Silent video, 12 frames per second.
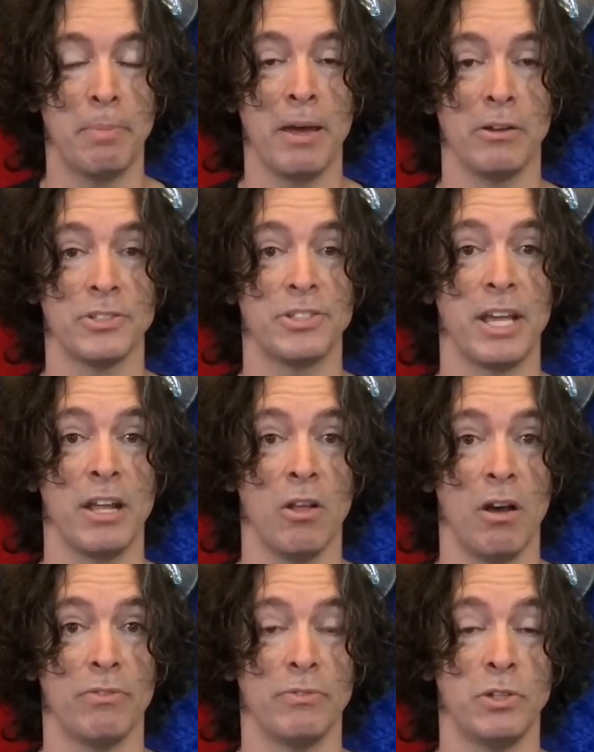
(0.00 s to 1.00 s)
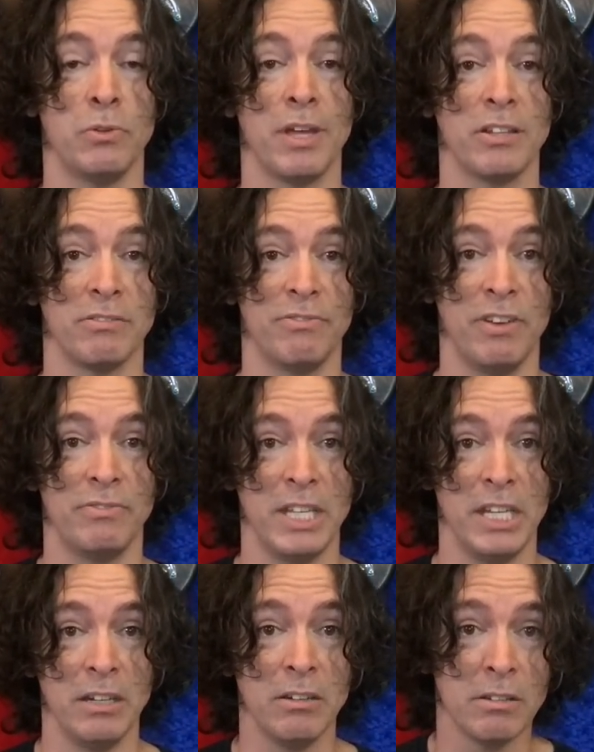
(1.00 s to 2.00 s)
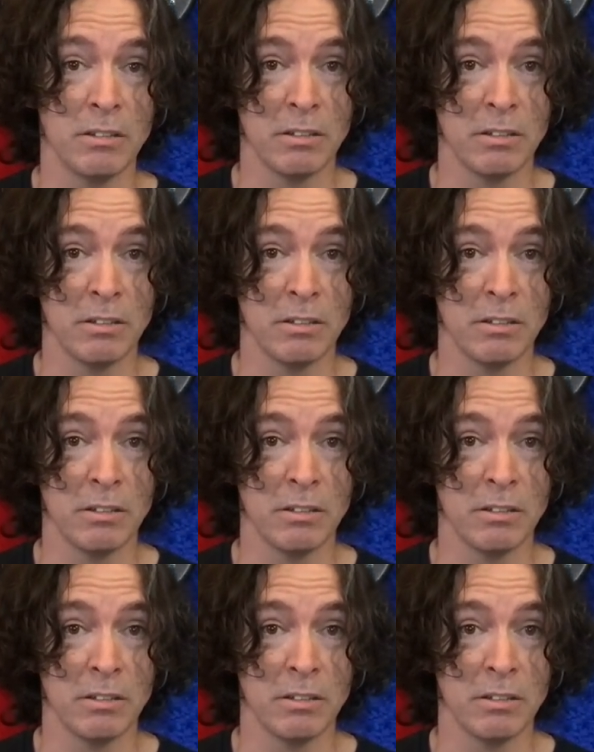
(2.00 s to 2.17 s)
pedal sale off of 2015